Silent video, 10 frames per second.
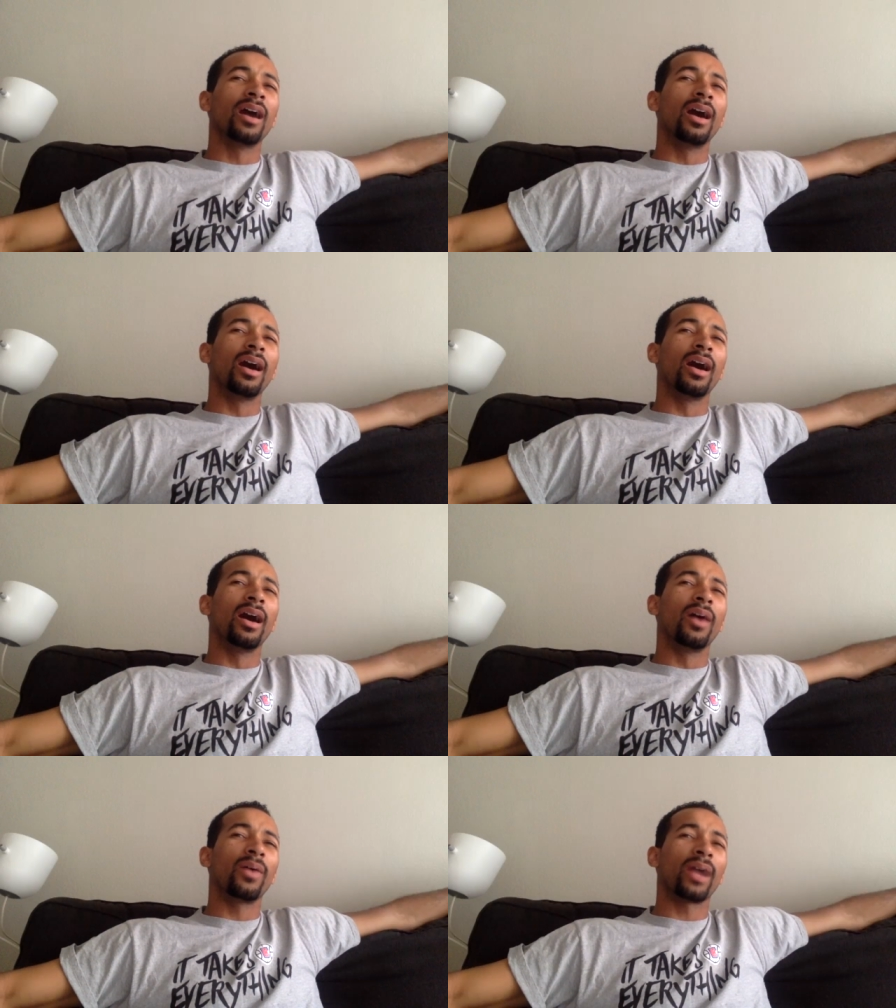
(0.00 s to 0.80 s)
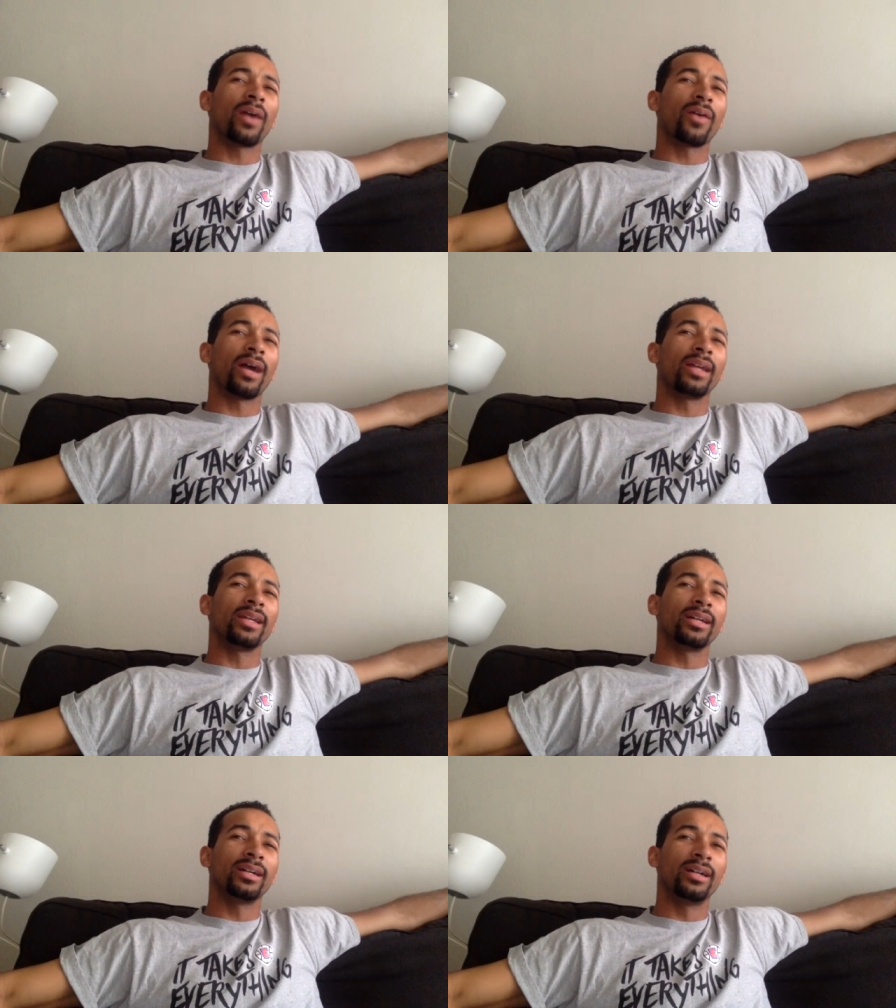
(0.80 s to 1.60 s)
Uh, we got
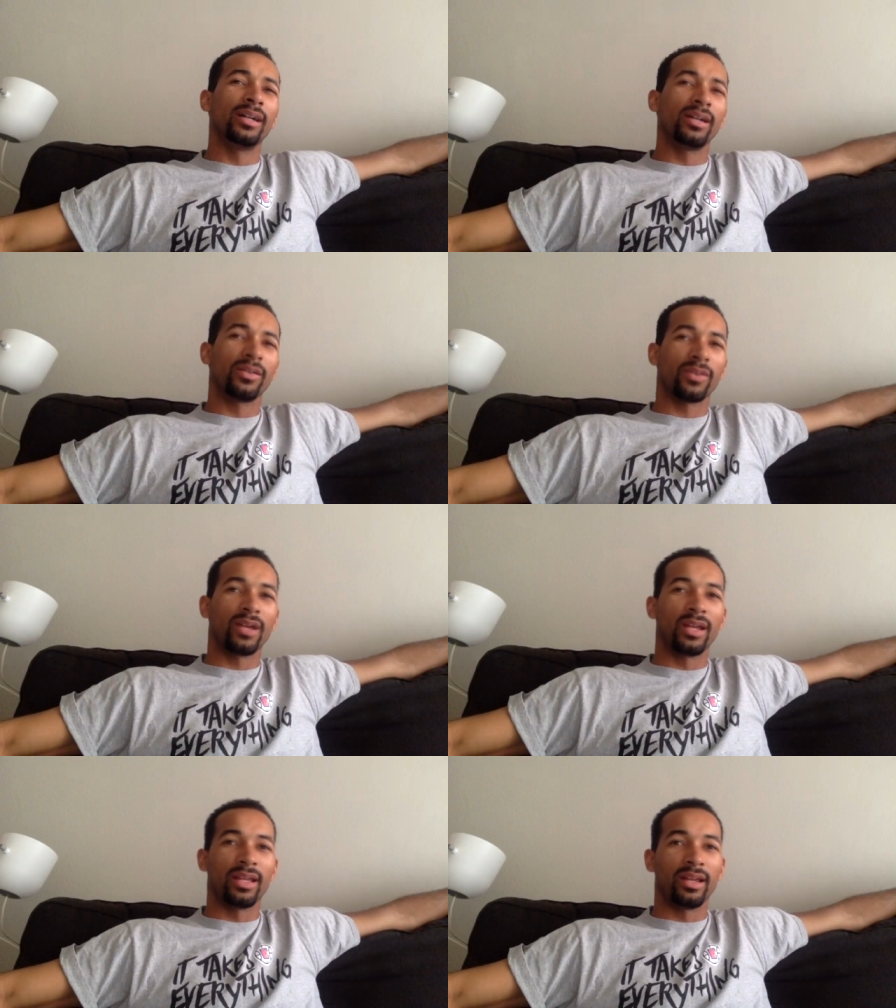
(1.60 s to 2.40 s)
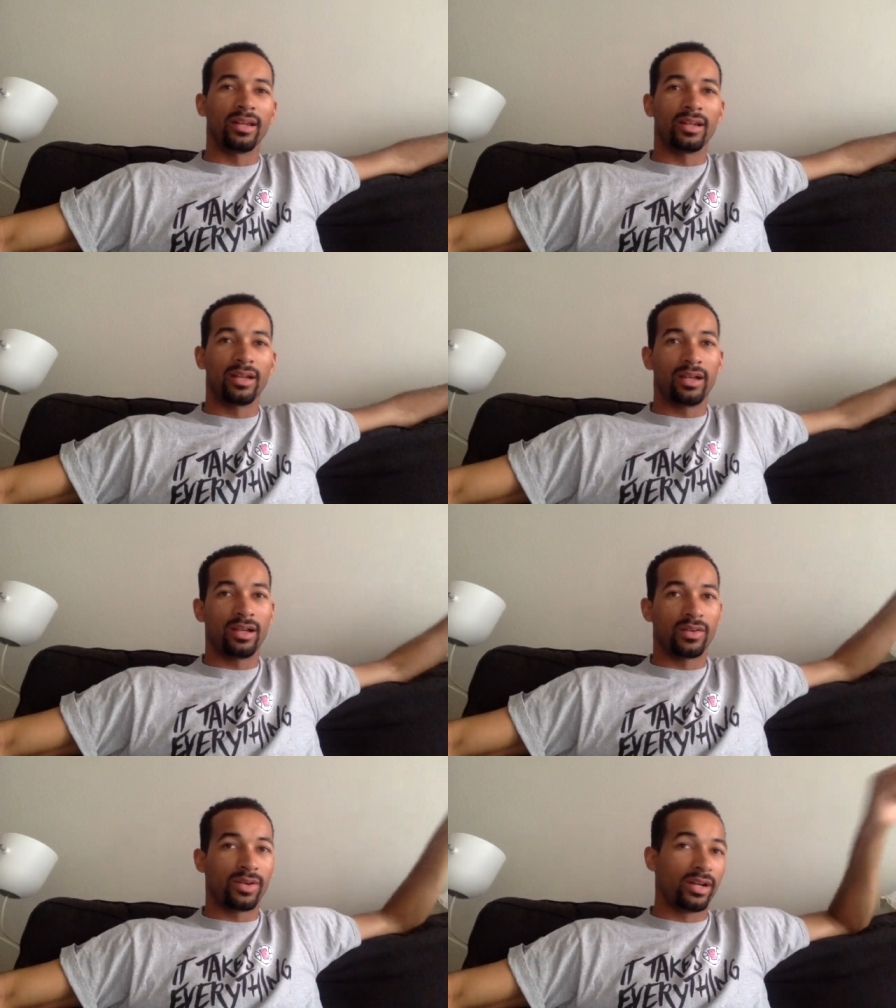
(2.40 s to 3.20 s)
Rodney Hood running
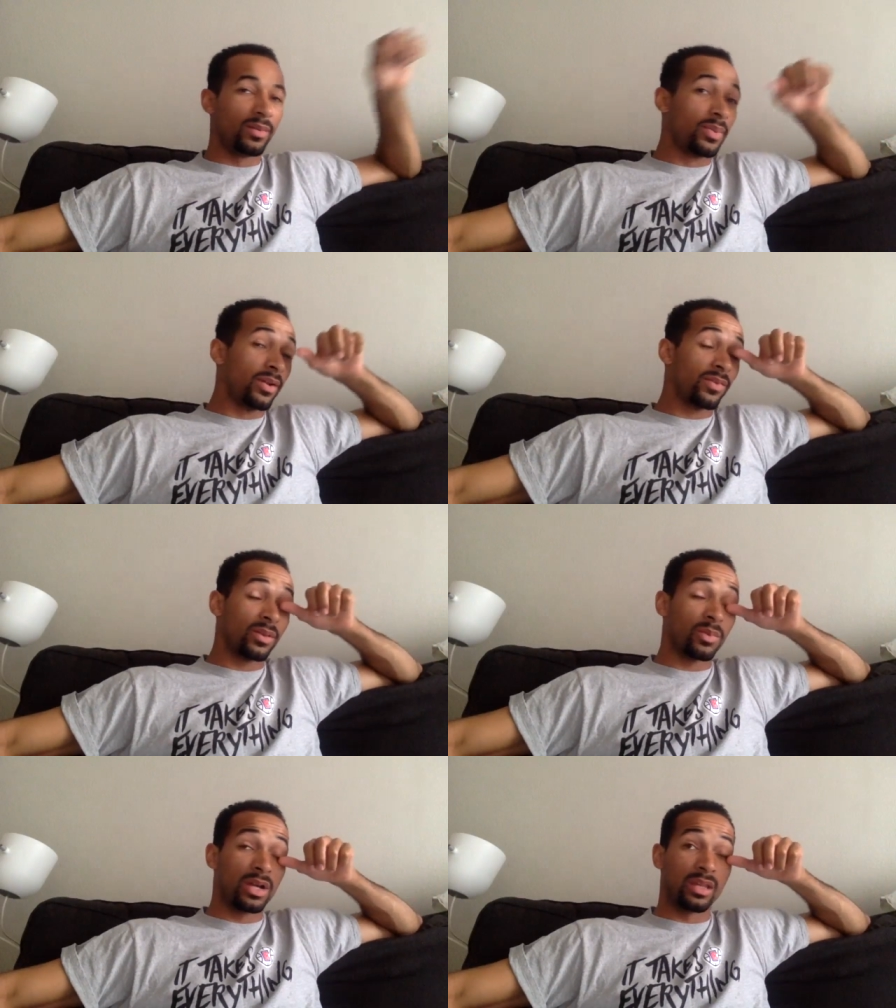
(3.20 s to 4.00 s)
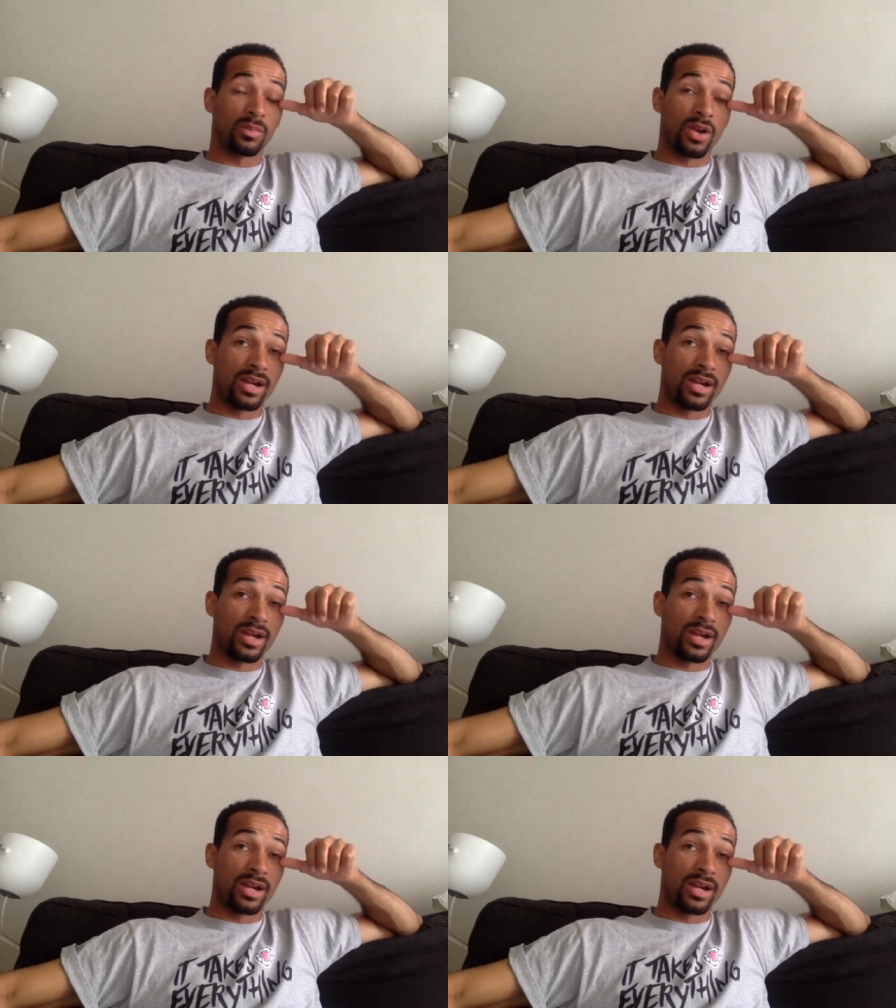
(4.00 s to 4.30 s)
uh, running a play for LeBron.